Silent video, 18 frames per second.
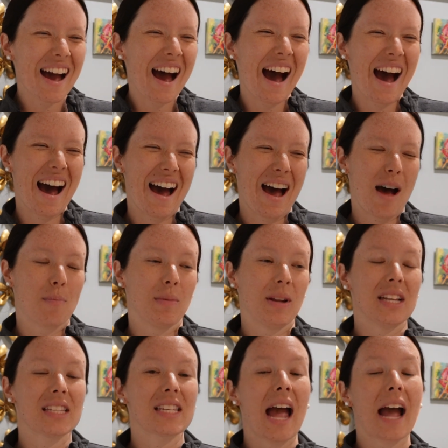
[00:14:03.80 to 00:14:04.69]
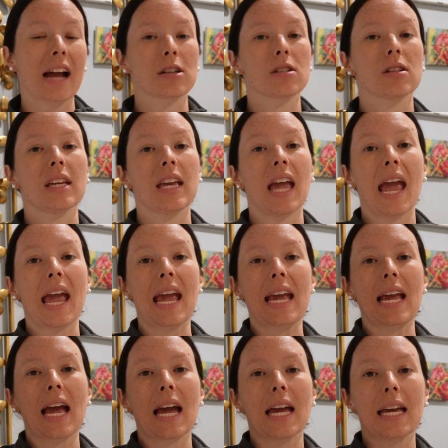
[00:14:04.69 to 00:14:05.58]
but it's actually
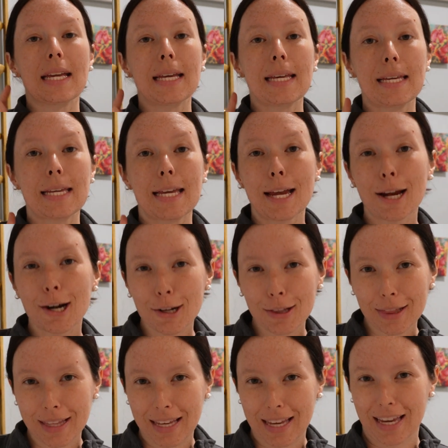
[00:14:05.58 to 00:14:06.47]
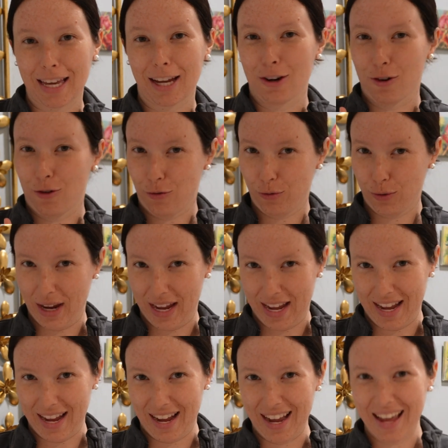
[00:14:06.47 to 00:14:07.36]
a yearly
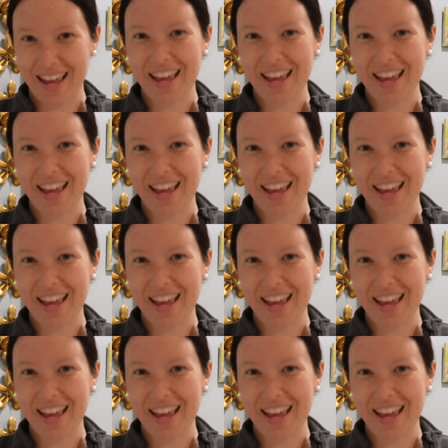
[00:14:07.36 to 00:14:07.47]
ring.